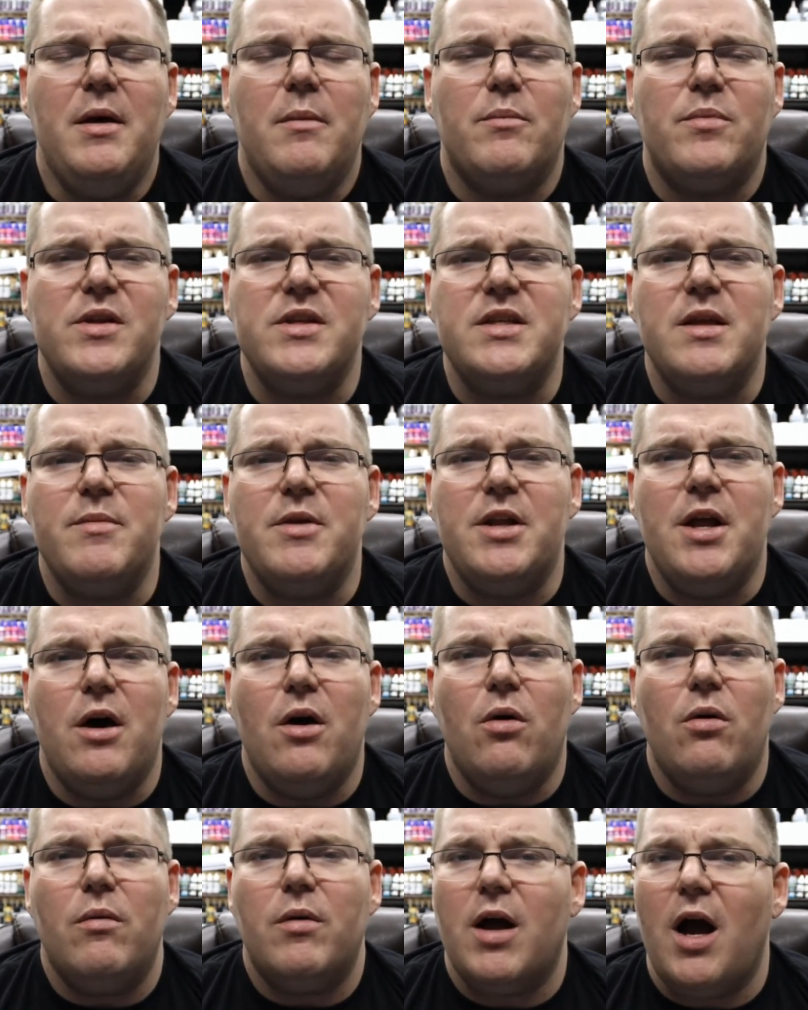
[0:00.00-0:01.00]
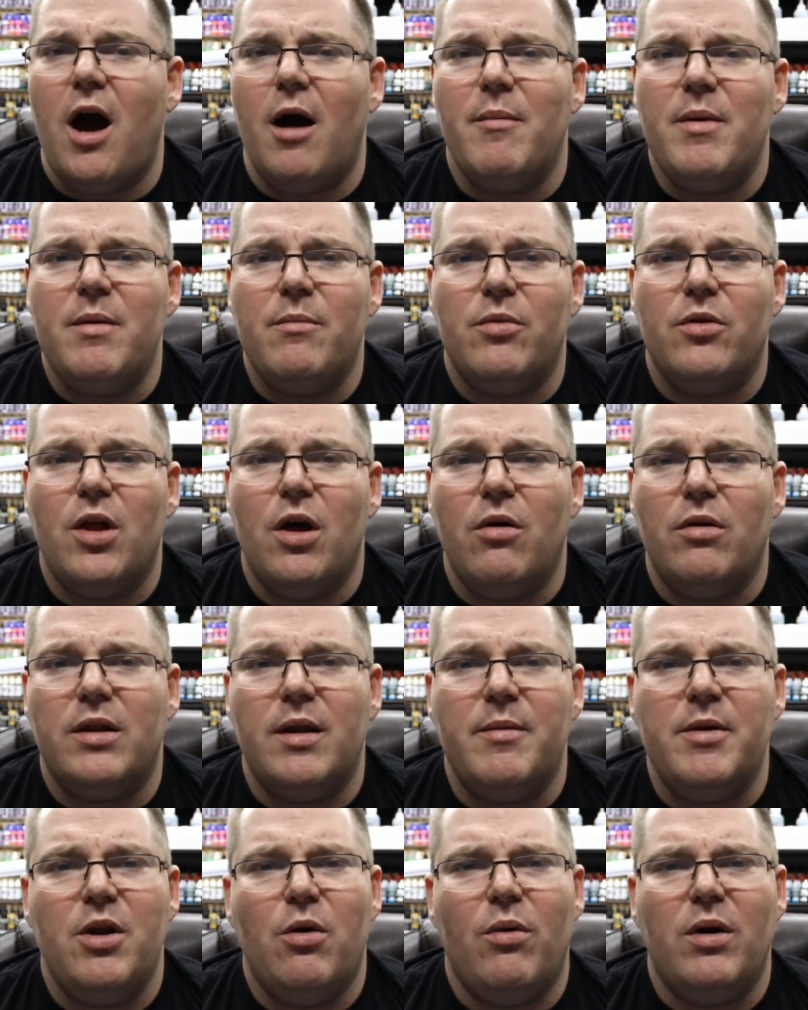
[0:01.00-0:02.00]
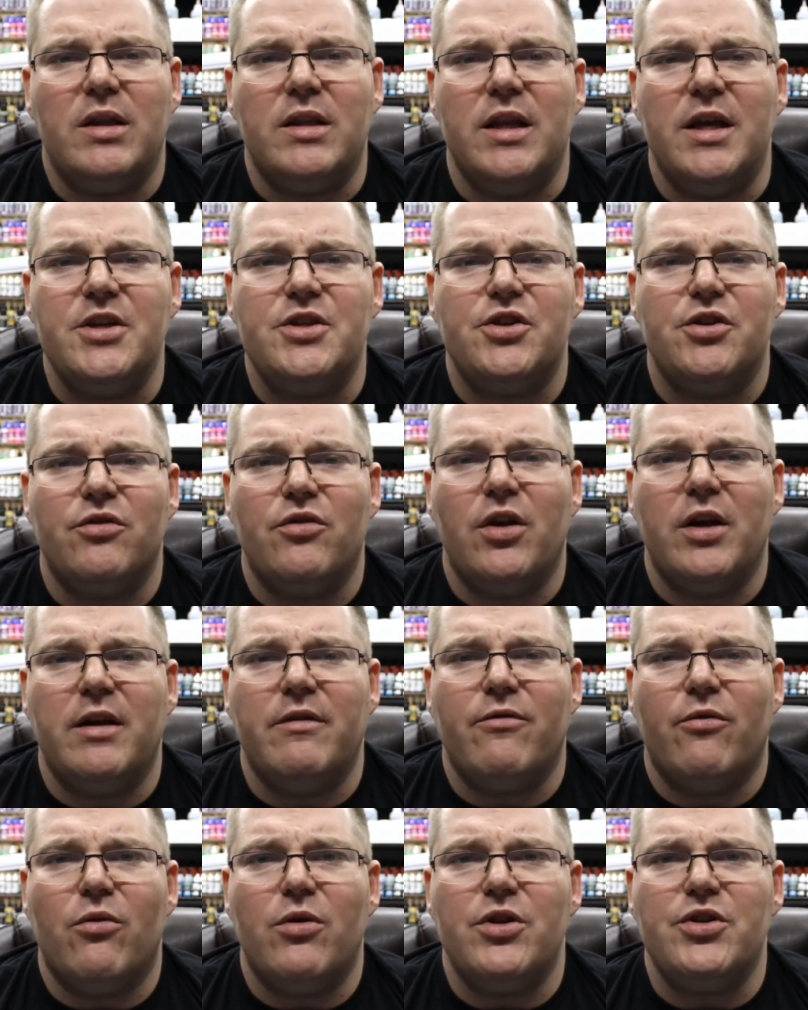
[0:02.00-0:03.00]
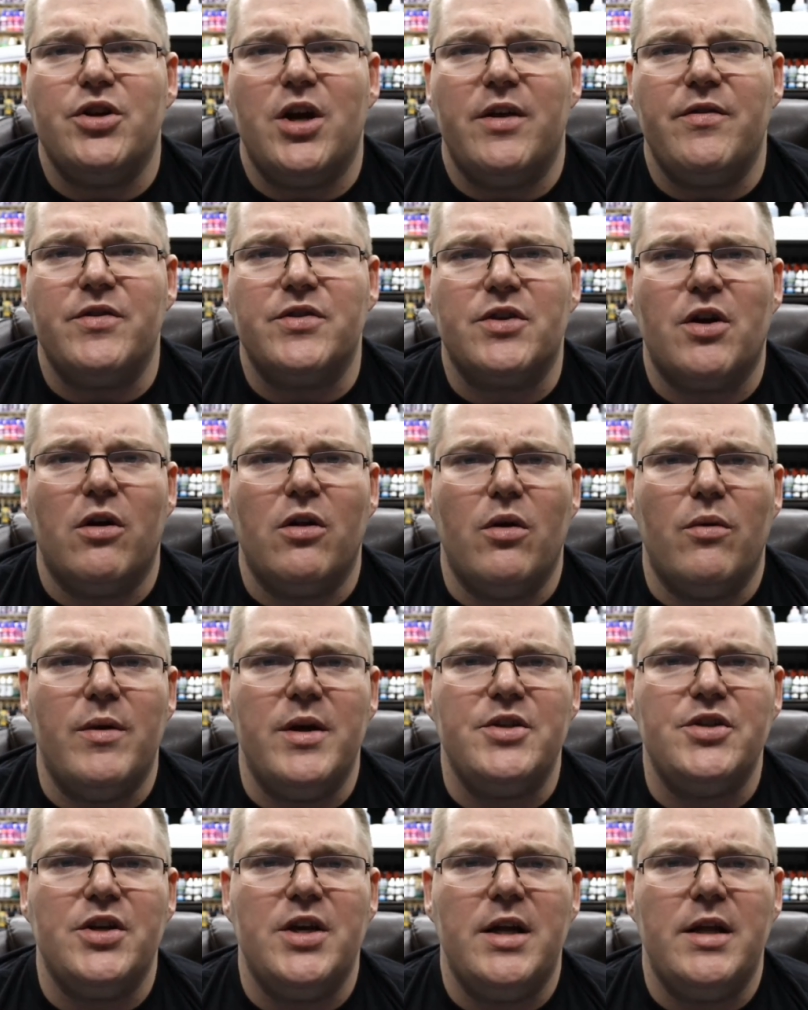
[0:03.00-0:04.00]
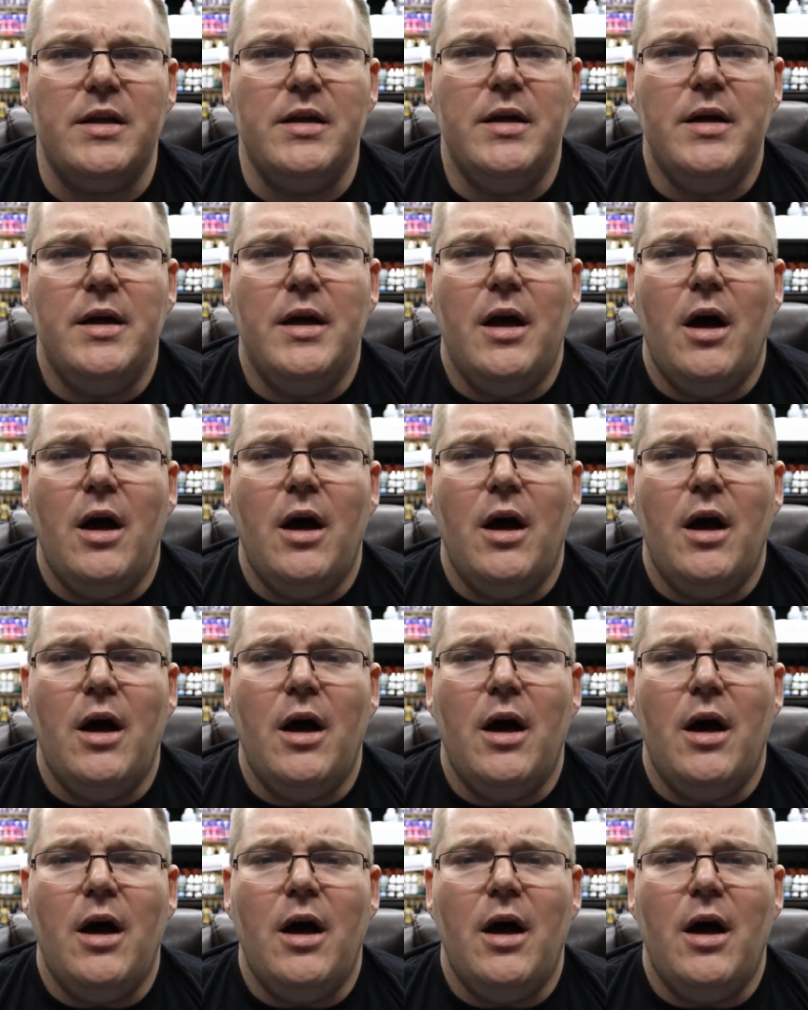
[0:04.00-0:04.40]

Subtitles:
Please let me know, comment below, and let me know what list you're looking forward to trying the Scarlet Witch in.